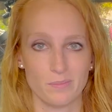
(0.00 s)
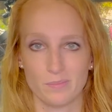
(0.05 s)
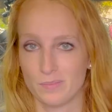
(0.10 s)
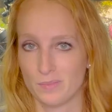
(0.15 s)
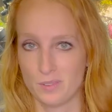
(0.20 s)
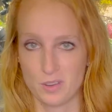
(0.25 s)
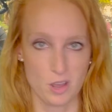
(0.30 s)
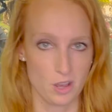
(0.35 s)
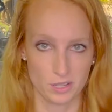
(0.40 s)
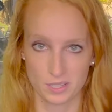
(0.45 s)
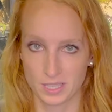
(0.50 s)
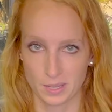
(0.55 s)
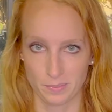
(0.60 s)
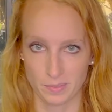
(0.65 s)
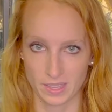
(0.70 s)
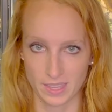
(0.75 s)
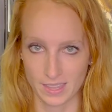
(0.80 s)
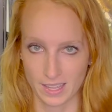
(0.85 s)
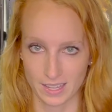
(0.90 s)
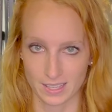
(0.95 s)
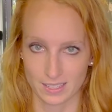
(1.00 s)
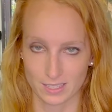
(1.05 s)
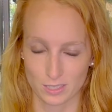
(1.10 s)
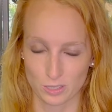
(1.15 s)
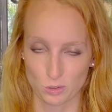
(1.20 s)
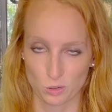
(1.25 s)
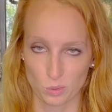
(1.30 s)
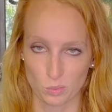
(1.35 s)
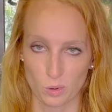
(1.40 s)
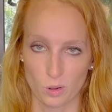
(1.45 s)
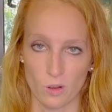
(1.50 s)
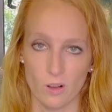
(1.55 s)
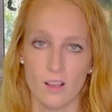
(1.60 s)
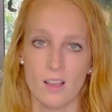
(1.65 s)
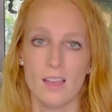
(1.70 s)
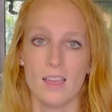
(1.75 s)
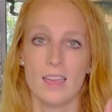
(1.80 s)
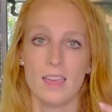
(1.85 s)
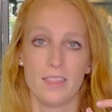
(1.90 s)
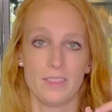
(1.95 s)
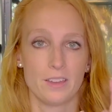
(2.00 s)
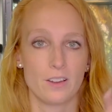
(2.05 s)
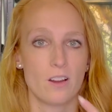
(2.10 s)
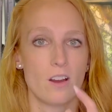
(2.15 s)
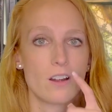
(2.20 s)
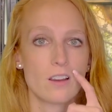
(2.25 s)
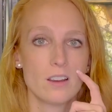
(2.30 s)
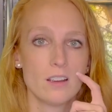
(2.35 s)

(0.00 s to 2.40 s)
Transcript: not something that is normal. There are,